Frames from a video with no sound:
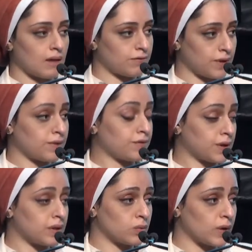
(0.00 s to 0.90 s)

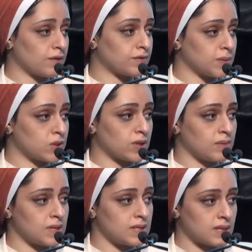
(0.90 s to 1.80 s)
further away from a
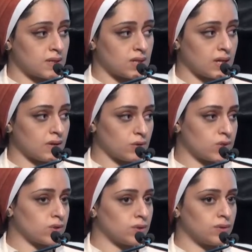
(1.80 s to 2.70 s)
treatment centre
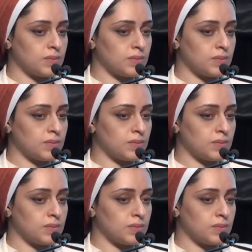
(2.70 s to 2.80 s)
also